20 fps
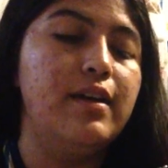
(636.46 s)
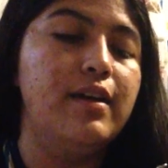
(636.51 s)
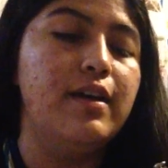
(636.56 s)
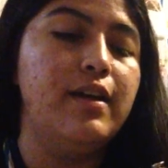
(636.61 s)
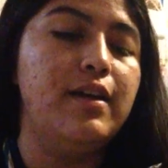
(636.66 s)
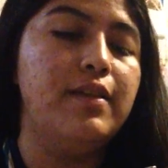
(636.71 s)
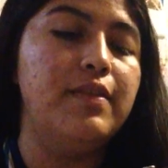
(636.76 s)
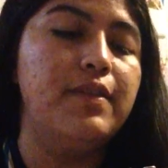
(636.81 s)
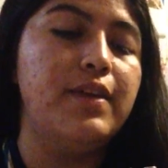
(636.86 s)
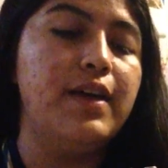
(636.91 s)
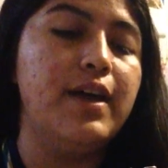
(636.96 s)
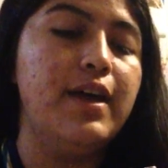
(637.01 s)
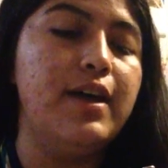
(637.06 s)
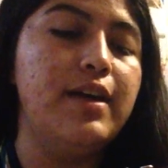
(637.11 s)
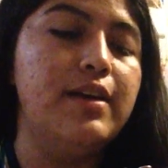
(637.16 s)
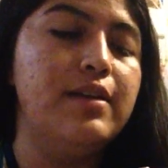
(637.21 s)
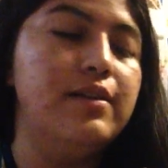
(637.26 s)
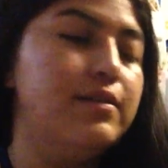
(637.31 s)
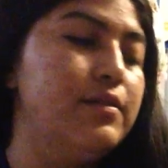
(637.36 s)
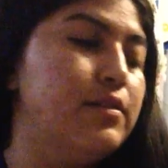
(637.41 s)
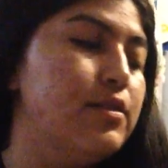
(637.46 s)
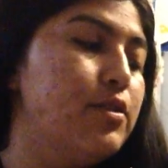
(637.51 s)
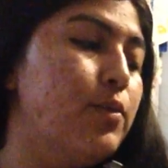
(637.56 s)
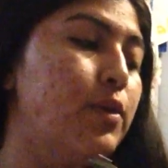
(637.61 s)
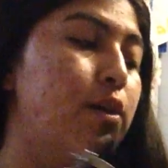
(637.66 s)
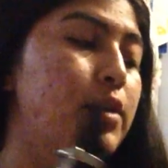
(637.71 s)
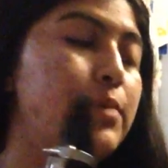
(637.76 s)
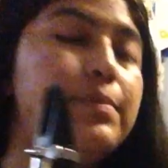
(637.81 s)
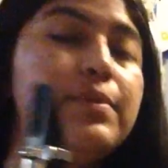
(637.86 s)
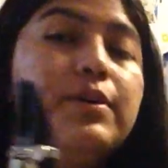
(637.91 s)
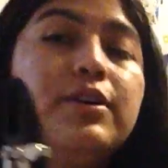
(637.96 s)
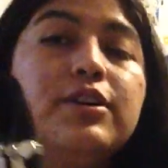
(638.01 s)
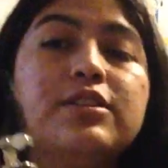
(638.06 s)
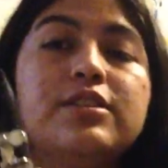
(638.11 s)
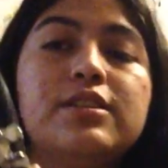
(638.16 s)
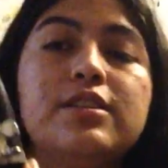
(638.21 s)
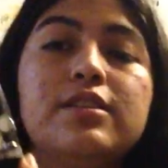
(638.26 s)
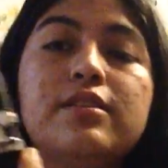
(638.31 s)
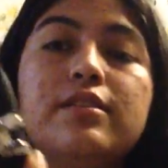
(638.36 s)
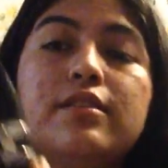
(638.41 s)
And then you want to
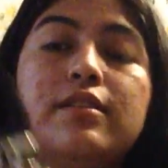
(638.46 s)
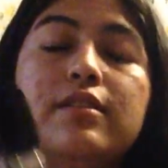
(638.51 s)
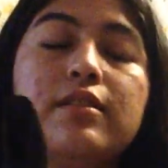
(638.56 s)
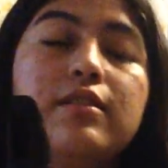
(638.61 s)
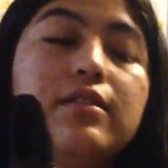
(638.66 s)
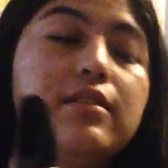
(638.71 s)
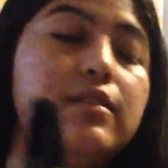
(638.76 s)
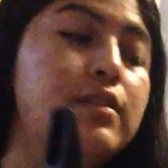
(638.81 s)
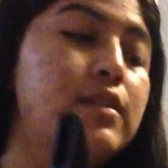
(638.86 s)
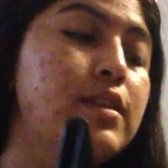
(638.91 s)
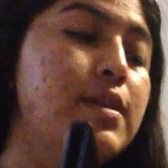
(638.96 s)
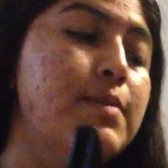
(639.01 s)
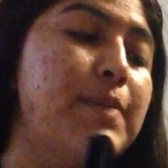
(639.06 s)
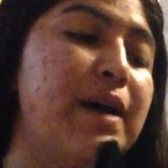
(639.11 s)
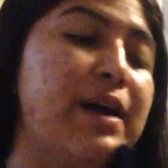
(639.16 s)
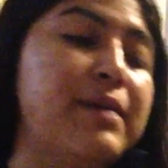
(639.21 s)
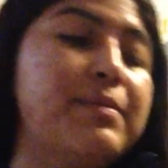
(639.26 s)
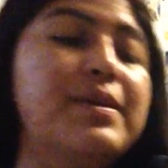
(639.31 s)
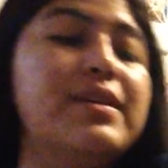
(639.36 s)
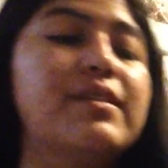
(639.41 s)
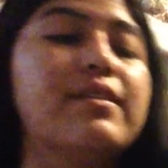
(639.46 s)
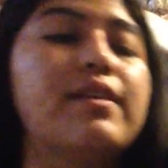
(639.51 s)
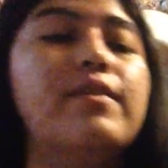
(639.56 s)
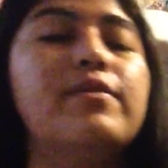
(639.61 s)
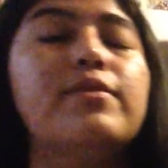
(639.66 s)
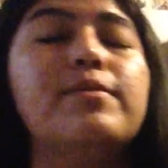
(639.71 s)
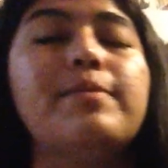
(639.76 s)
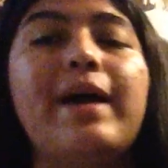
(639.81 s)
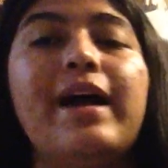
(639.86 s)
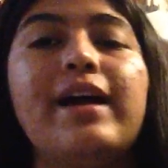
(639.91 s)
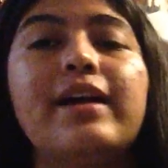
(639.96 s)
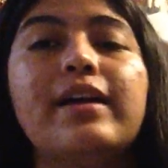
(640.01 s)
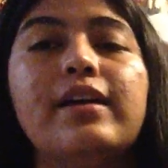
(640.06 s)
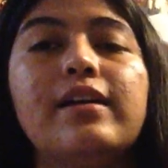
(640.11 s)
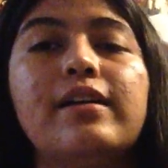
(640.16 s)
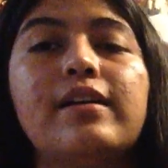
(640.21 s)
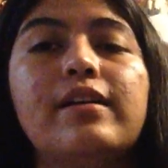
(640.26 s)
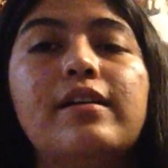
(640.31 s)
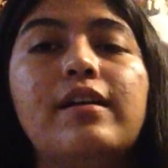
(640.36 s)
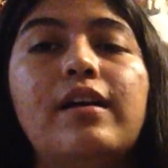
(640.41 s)
put the mouthpiece cover back
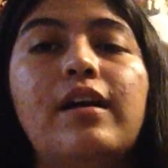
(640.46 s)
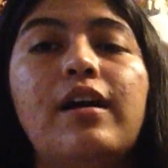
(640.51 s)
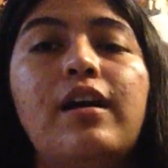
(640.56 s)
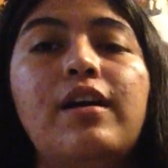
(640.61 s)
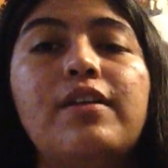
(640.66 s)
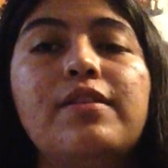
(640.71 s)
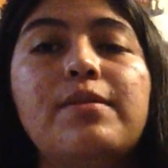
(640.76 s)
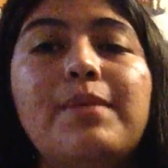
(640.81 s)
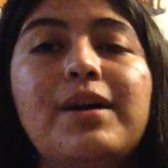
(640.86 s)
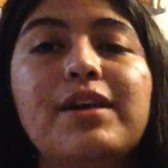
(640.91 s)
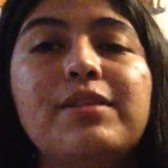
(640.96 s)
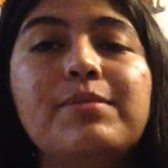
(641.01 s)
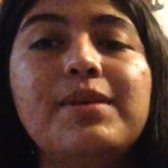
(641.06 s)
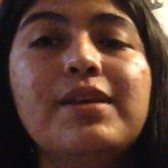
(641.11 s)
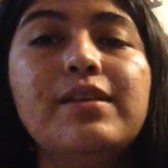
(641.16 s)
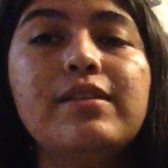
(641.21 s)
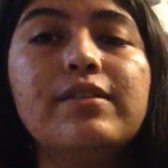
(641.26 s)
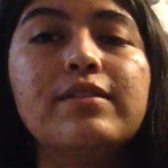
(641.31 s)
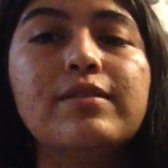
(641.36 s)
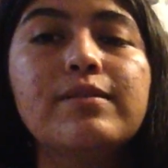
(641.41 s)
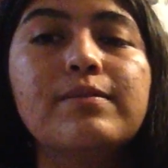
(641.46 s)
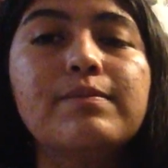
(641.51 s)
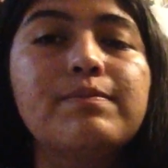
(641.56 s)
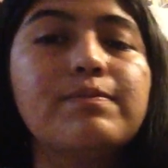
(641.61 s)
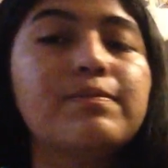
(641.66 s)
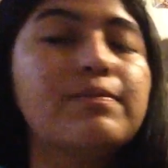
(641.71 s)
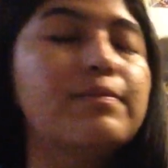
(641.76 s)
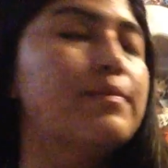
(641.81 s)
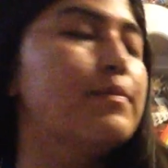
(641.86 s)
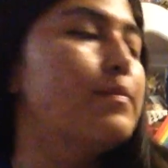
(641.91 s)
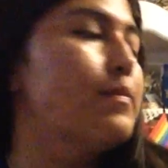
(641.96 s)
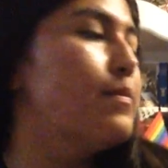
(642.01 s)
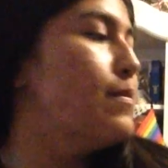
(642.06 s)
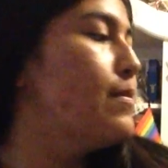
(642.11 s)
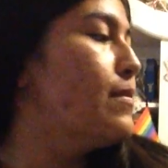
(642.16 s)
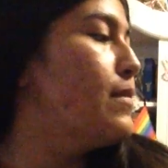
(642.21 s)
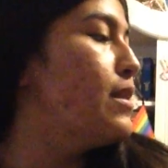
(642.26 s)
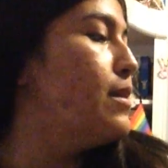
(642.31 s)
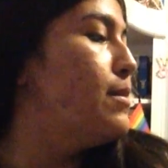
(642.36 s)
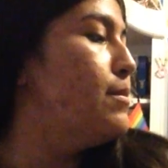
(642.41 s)
on the mouthpiece.
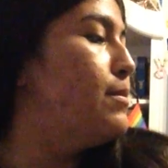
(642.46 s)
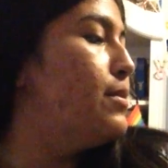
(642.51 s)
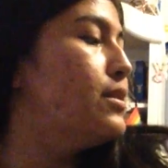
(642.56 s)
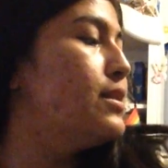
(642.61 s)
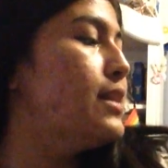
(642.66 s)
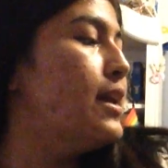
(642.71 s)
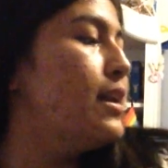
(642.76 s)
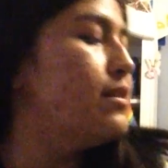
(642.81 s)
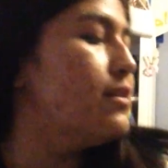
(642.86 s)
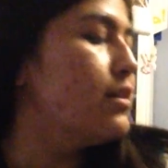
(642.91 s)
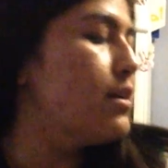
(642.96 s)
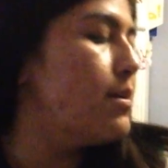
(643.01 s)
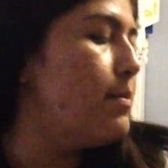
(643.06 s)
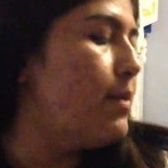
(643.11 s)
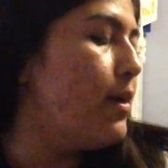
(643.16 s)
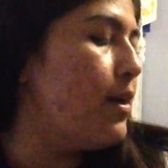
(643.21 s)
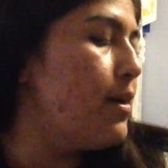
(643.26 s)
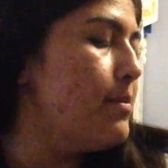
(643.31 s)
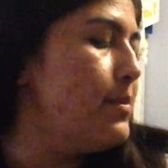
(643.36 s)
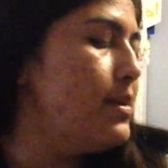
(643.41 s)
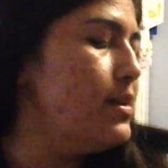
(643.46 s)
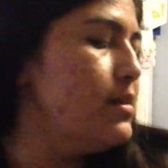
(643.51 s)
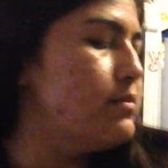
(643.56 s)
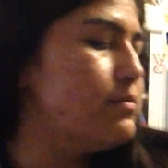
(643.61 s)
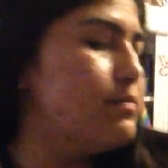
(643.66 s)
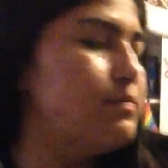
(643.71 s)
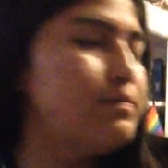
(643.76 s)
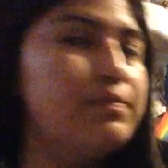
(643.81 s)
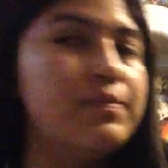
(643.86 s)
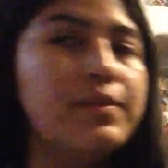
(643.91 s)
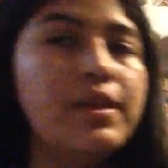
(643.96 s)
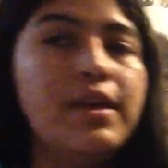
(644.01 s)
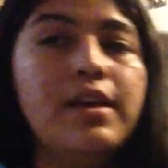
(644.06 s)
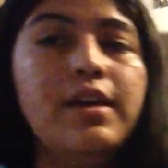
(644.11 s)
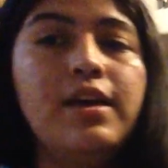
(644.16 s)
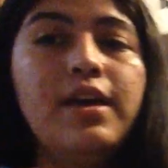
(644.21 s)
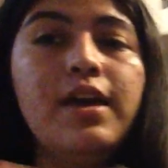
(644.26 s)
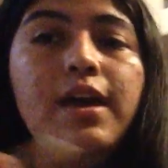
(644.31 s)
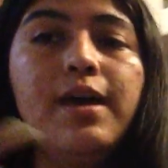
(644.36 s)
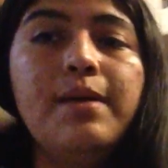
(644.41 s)
Put that in the compartment,
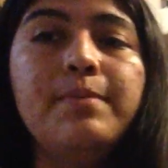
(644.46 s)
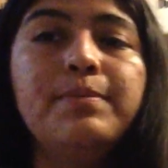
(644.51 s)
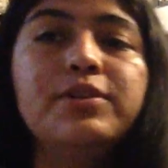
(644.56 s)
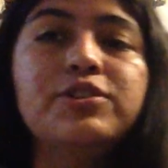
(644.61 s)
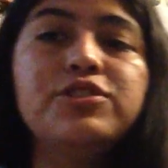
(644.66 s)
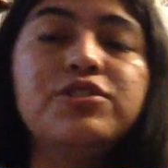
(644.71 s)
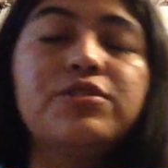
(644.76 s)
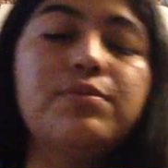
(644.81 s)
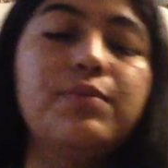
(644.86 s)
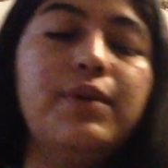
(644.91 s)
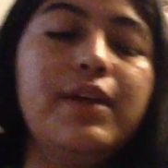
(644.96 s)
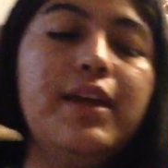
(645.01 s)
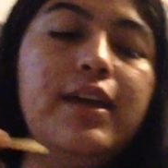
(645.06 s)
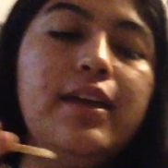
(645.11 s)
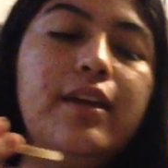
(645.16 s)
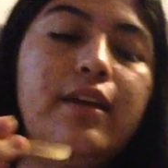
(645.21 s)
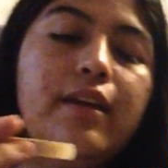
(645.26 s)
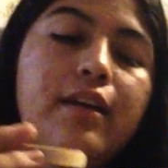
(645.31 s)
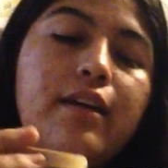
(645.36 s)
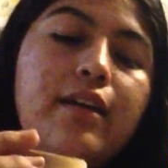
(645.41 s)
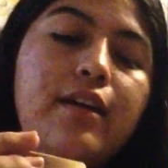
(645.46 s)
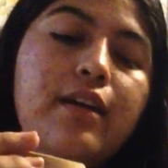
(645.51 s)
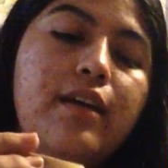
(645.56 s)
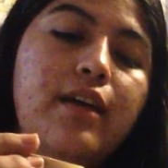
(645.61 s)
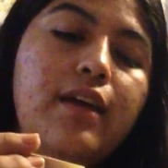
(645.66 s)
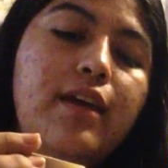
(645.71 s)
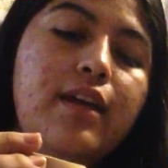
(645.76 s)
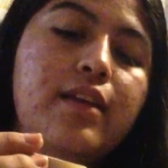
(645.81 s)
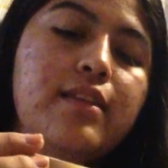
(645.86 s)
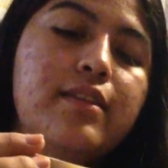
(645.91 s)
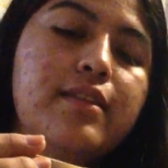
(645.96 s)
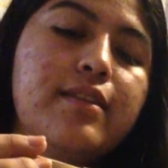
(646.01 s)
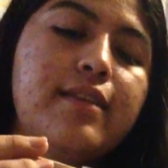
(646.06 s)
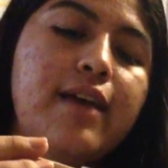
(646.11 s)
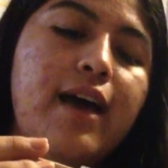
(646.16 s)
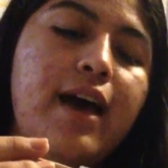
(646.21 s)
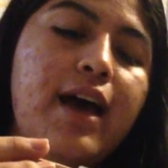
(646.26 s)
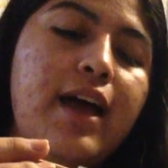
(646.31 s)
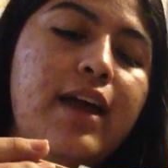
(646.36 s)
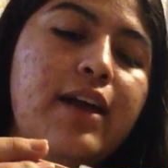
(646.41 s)
and put your reed
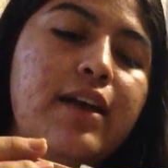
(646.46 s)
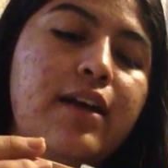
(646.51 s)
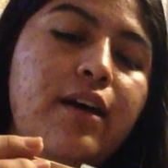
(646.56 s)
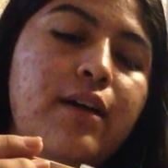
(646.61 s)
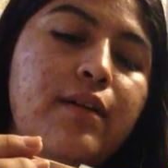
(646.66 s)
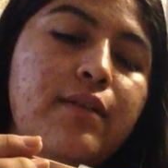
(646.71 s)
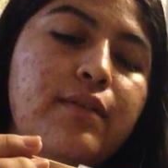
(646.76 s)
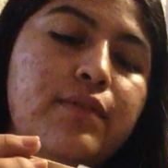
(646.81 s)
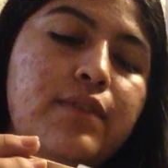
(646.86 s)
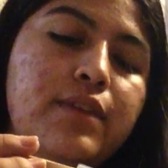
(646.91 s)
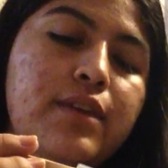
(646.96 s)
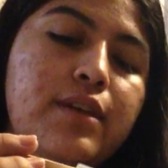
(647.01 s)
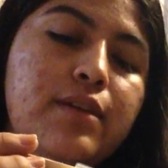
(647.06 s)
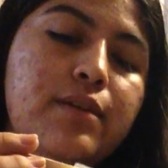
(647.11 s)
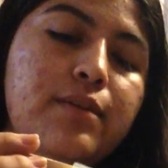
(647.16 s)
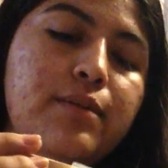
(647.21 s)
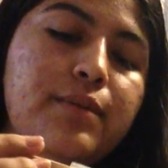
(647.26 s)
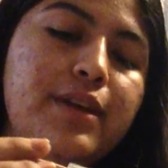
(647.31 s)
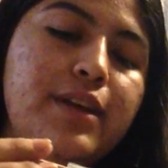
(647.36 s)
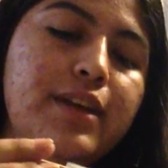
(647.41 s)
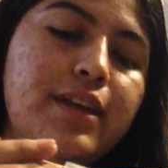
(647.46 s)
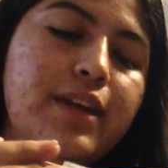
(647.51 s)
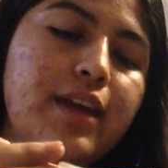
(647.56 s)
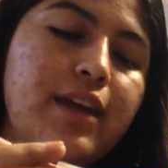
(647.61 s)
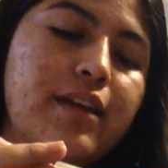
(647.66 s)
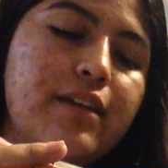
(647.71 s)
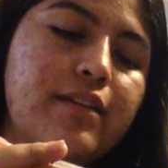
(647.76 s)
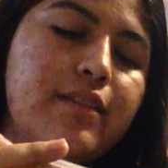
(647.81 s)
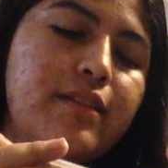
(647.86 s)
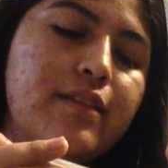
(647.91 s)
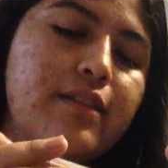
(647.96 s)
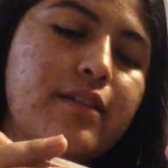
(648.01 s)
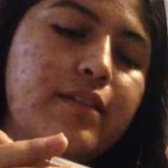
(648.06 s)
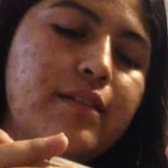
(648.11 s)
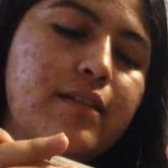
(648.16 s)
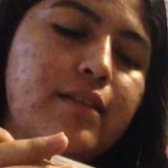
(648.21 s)
inside of the reed case.